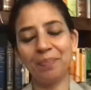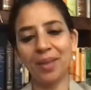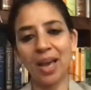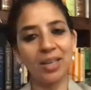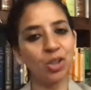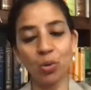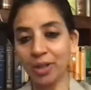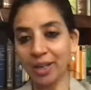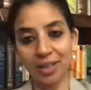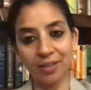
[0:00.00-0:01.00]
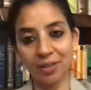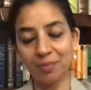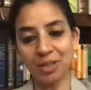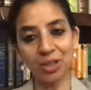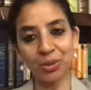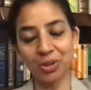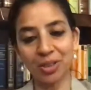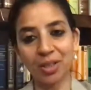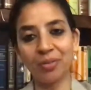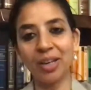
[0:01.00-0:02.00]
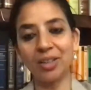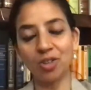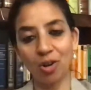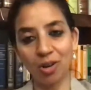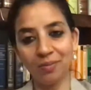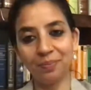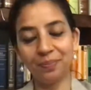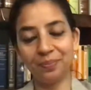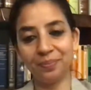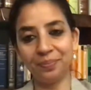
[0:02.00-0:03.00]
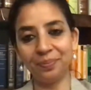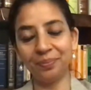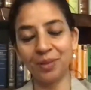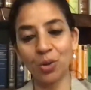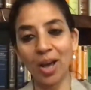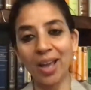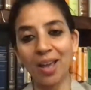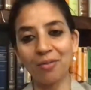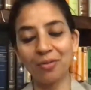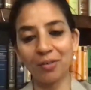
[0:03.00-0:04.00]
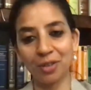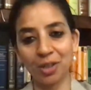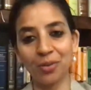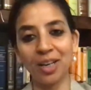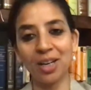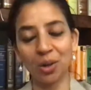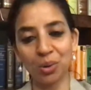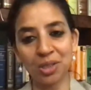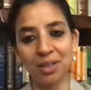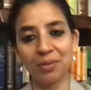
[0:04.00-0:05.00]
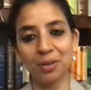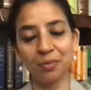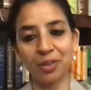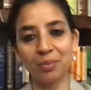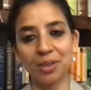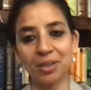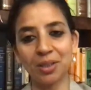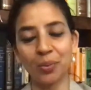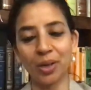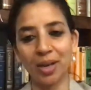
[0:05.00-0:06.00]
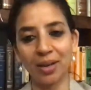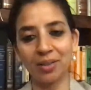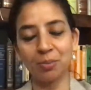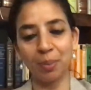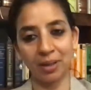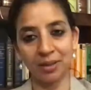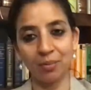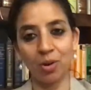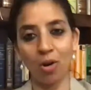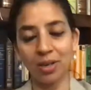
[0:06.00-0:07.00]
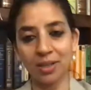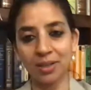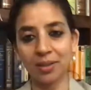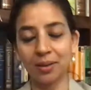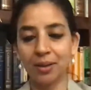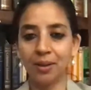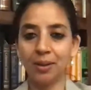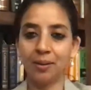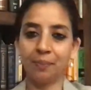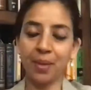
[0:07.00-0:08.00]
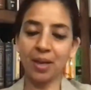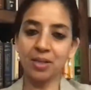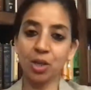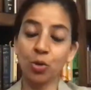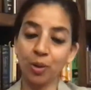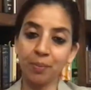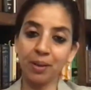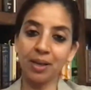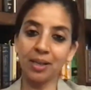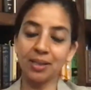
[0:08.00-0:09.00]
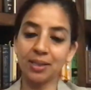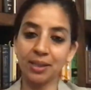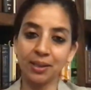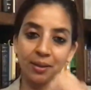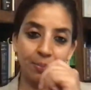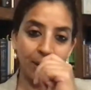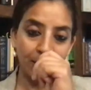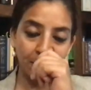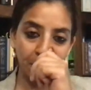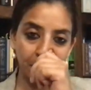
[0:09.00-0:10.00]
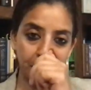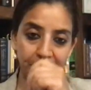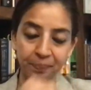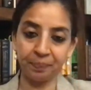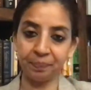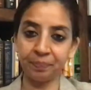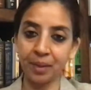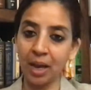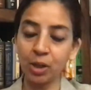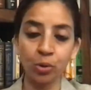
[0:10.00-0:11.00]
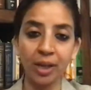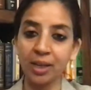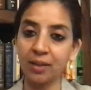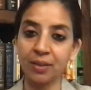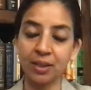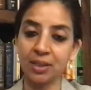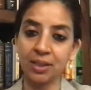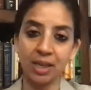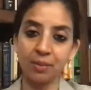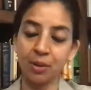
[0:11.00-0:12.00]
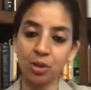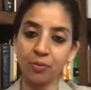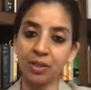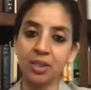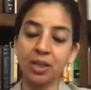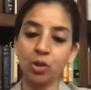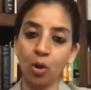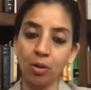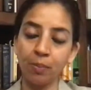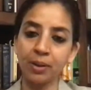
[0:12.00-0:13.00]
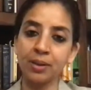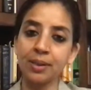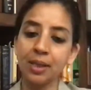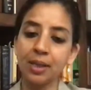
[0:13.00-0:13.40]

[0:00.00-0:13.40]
I don't agree with Mr. Dushyant Dave at all. Though I have worked very closely with Mr. Dave, I respect him a lot as a human being, as a senior, but I don't agree with this statement of his at all, because